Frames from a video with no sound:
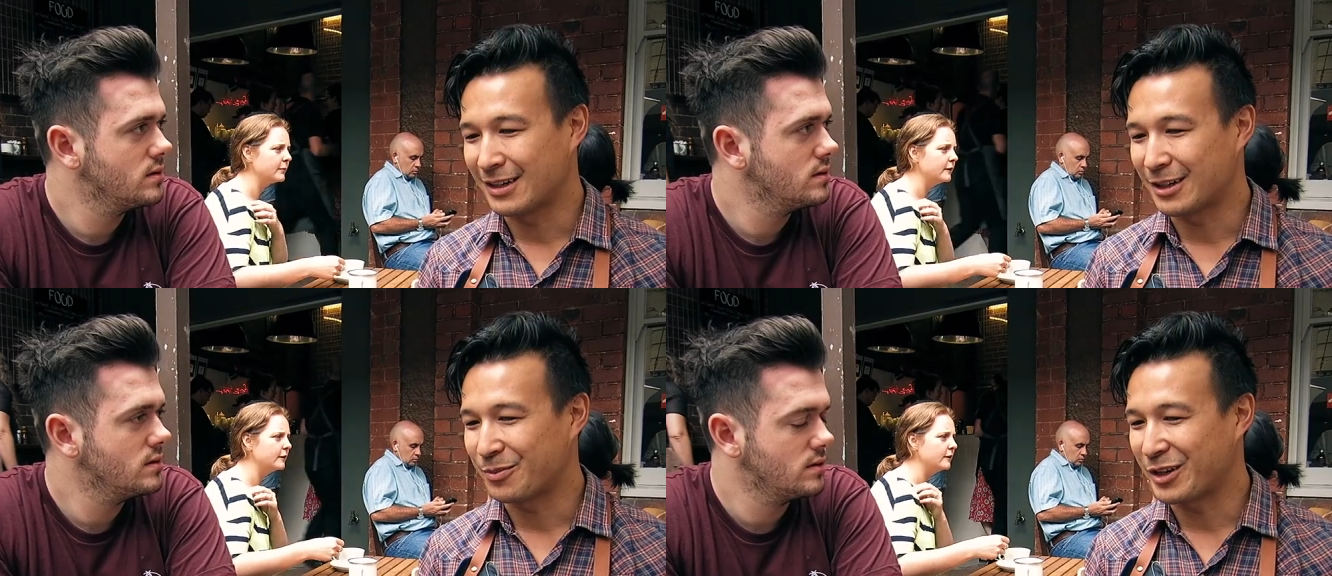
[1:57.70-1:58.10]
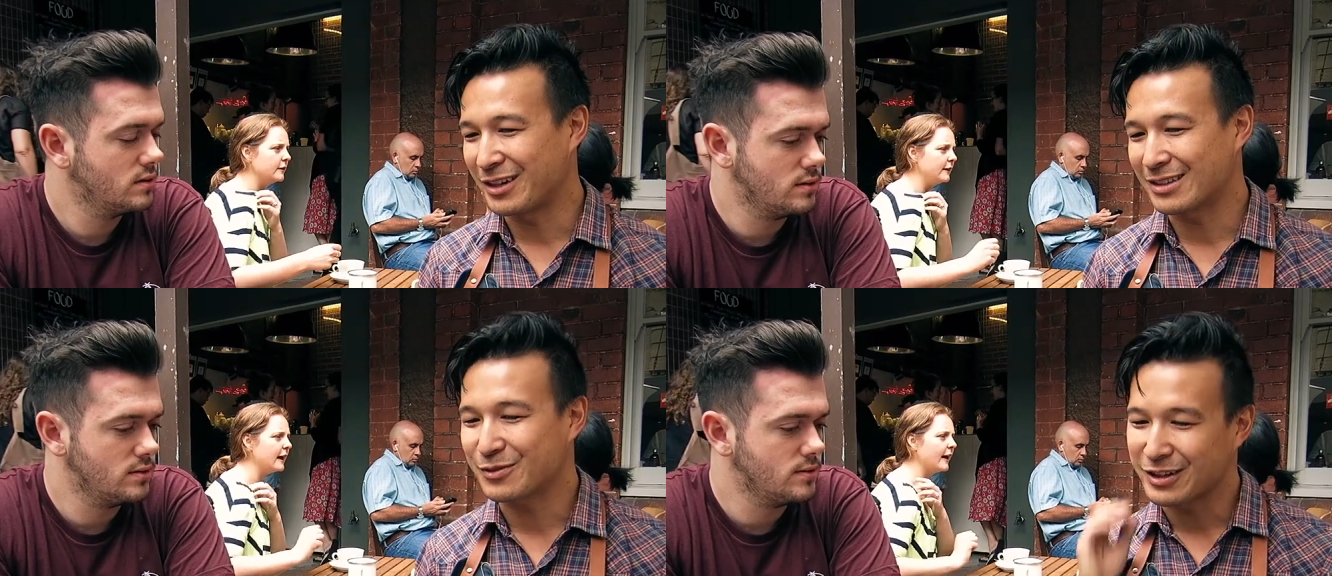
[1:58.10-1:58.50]
Speaker 1: Um, yeah,
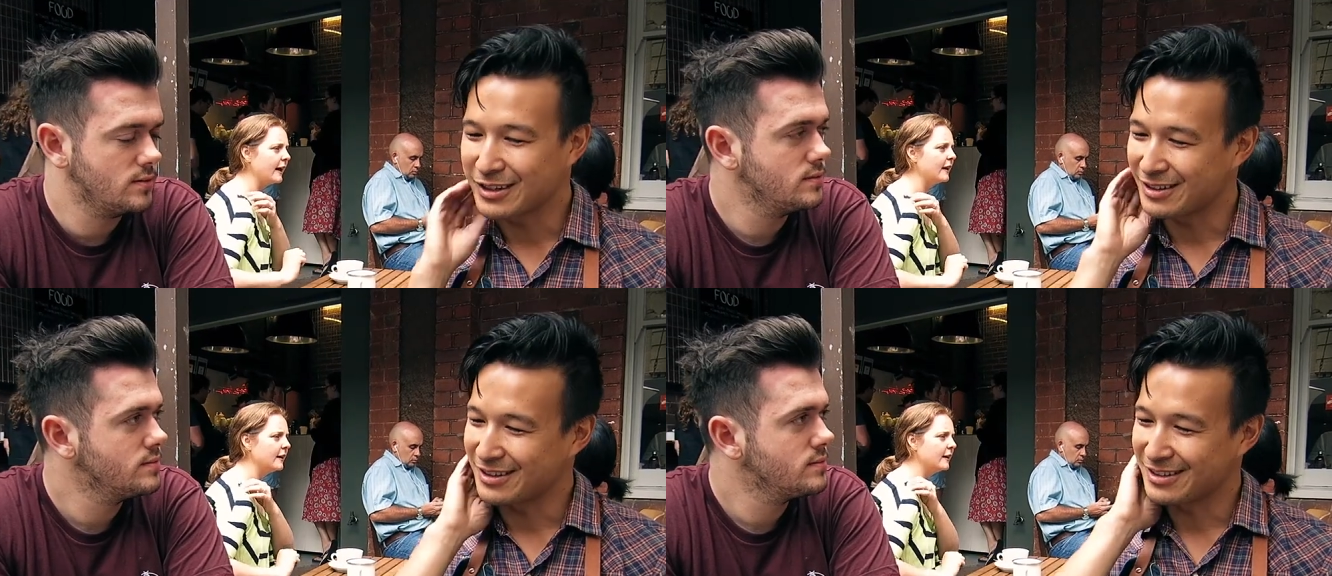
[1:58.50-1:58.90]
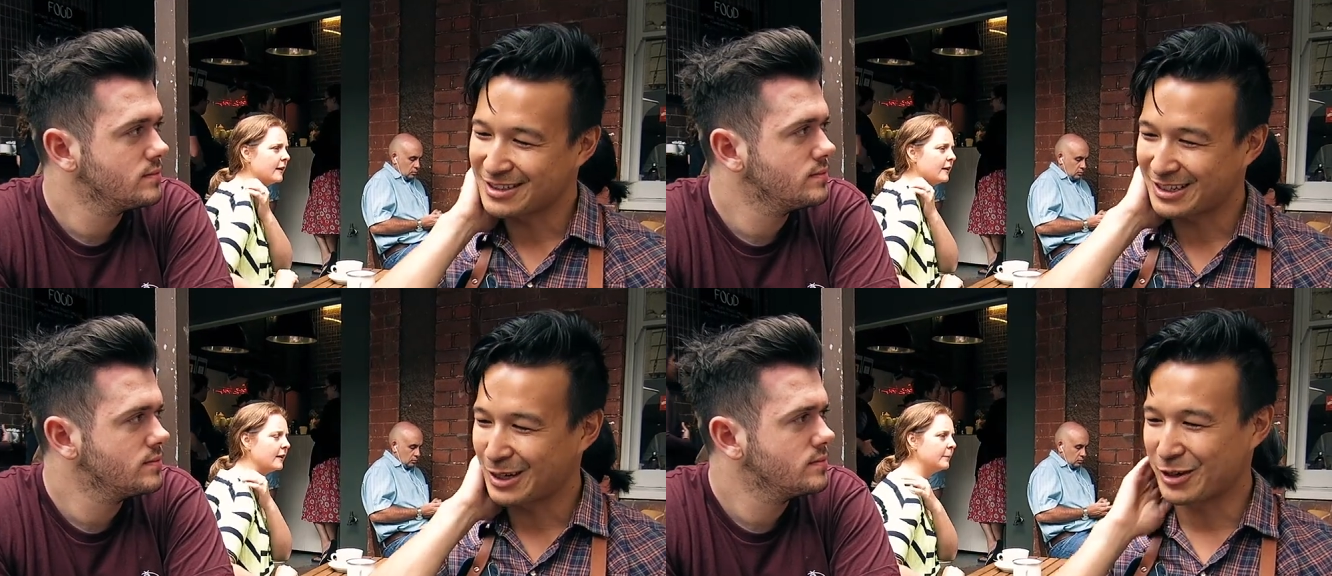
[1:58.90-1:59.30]
it's funny the
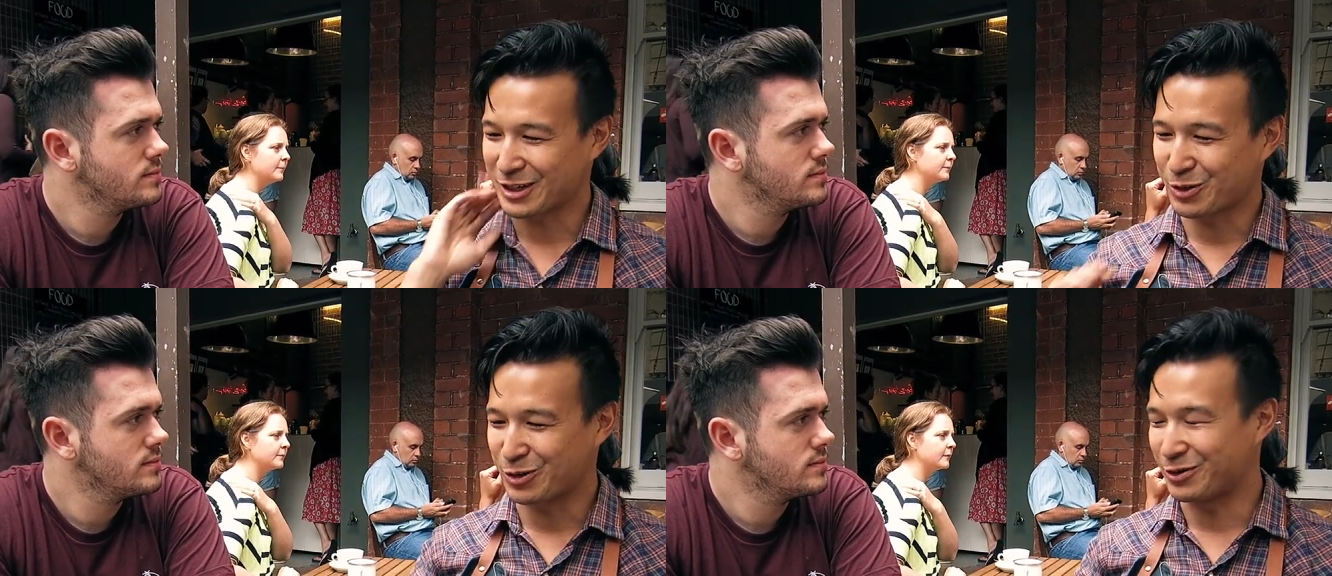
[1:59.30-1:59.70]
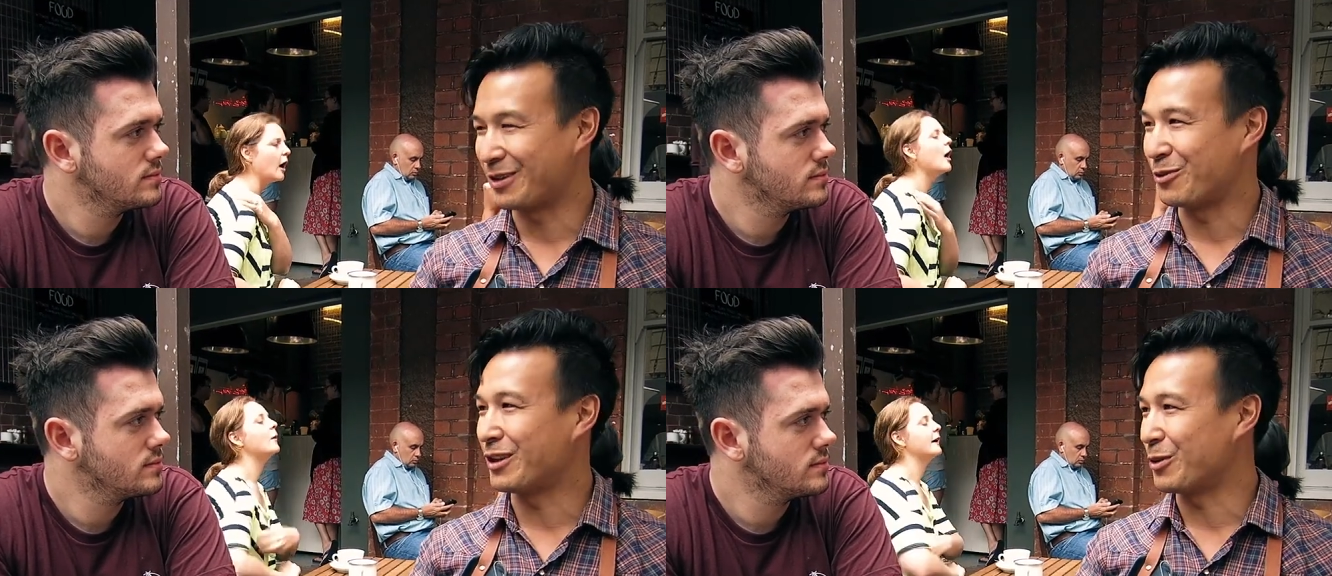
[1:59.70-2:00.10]
Starbucks model didn't
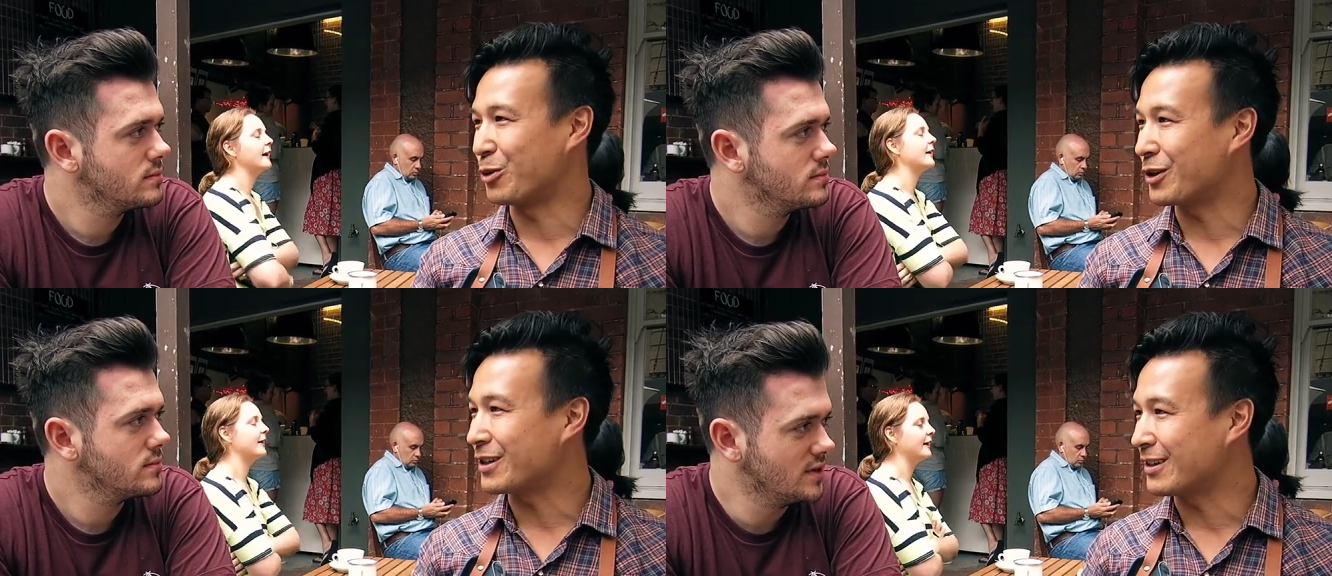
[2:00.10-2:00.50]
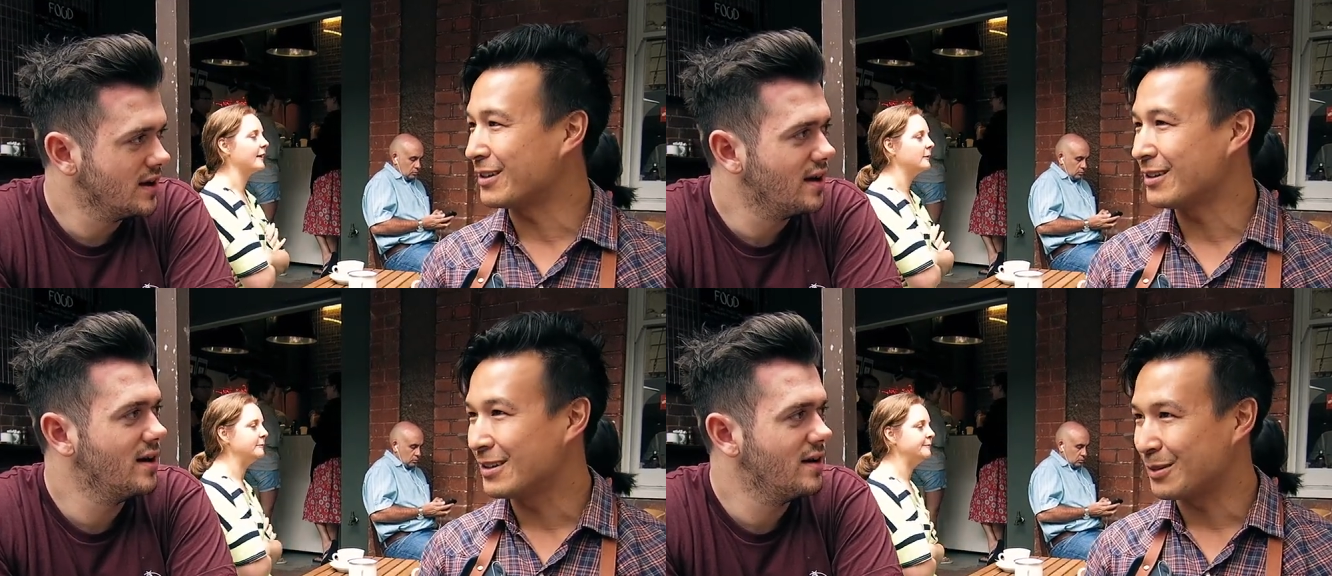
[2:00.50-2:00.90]
really work here. Yeah,
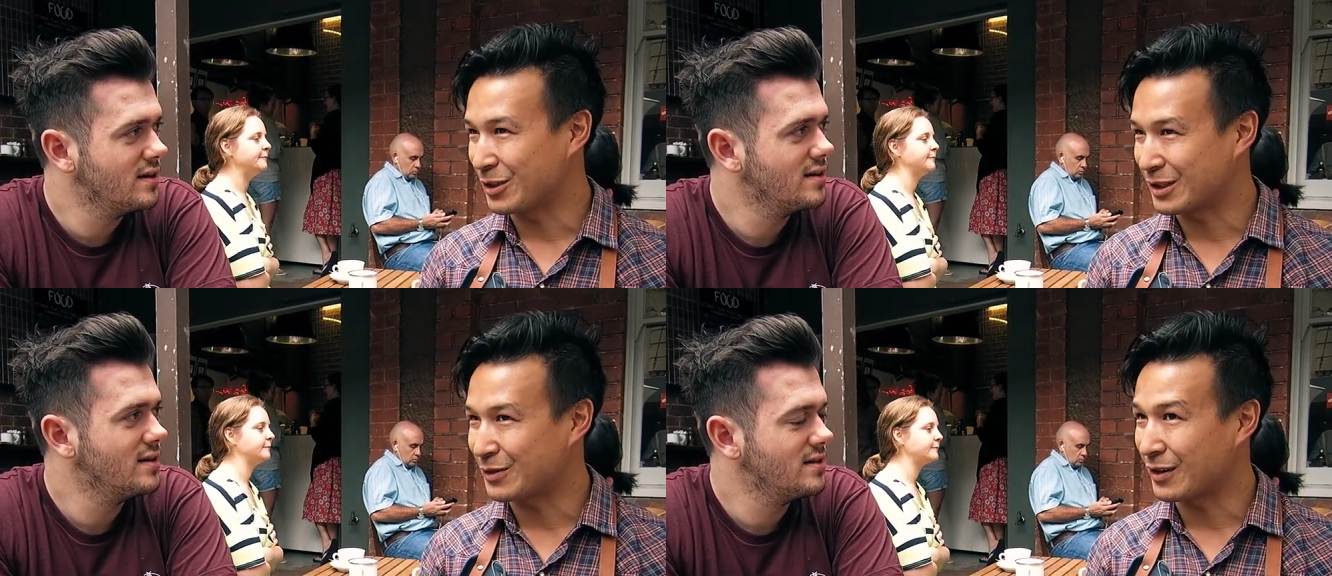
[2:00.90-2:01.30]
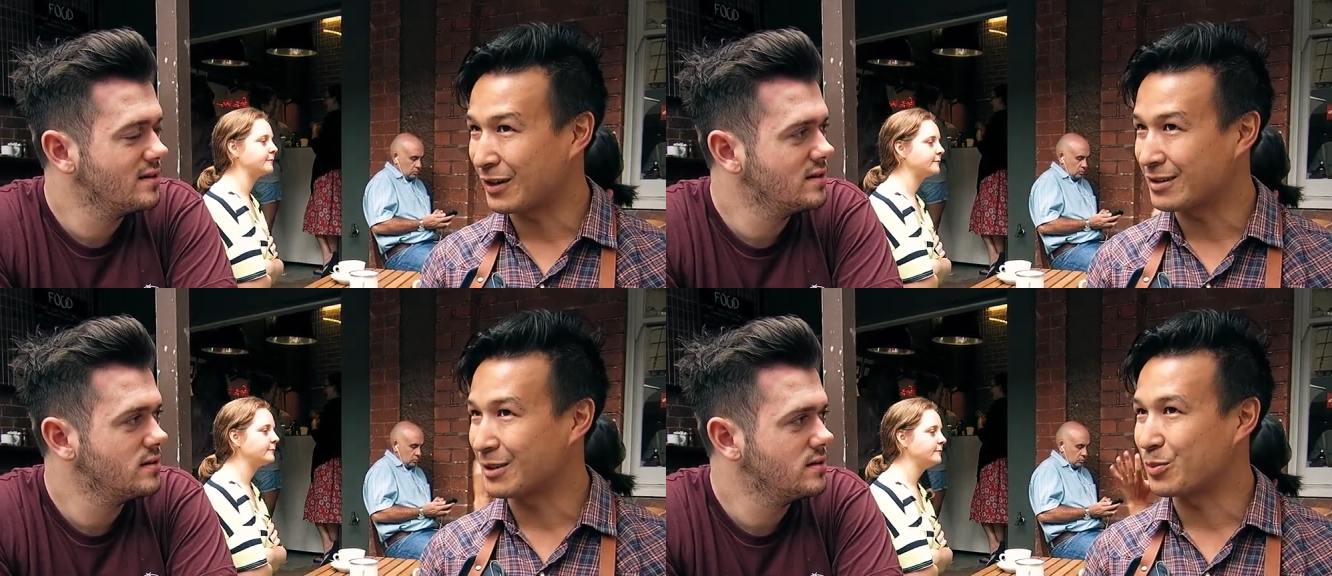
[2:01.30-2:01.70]
yeah. But as far
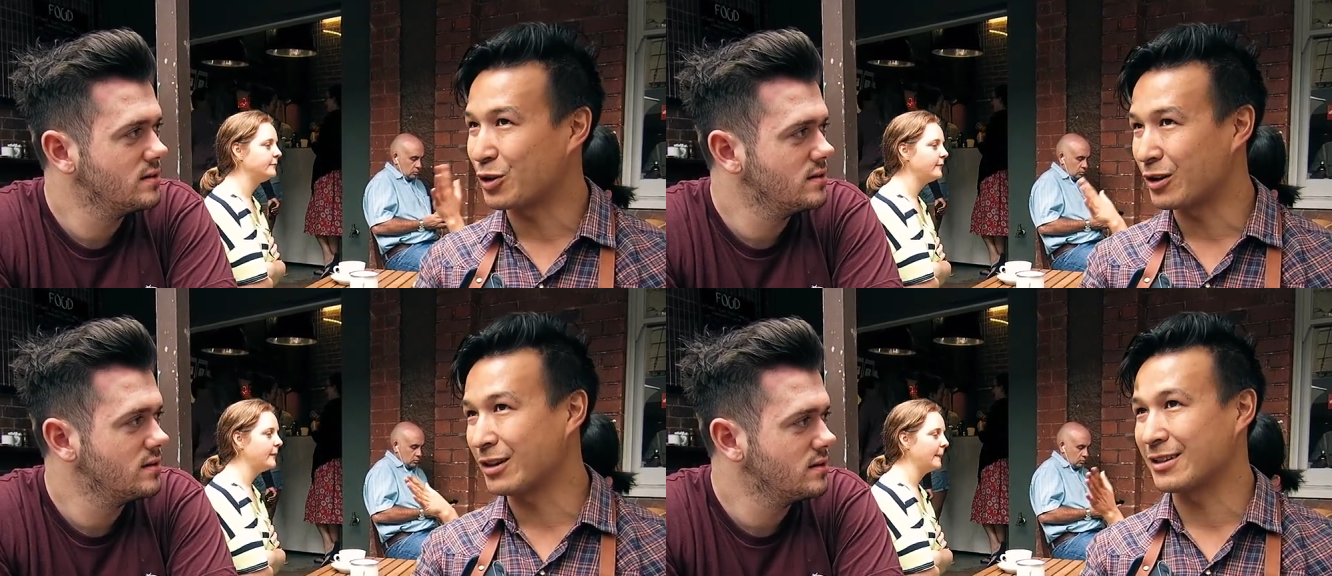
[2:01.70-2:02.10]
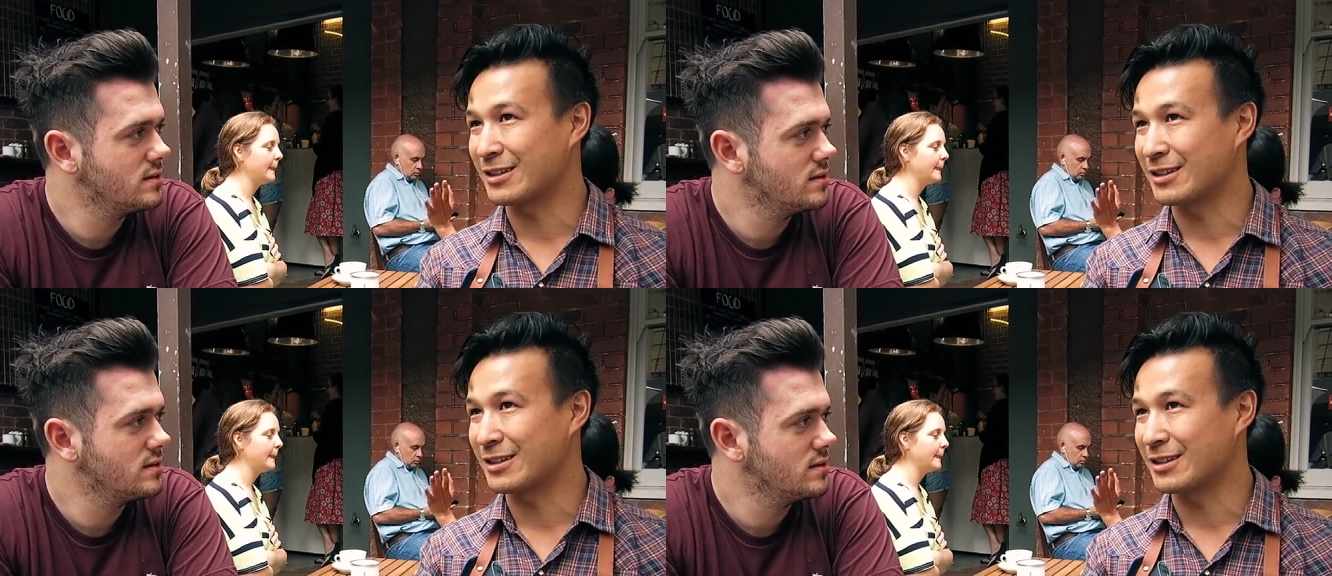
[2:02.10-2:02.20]
as the product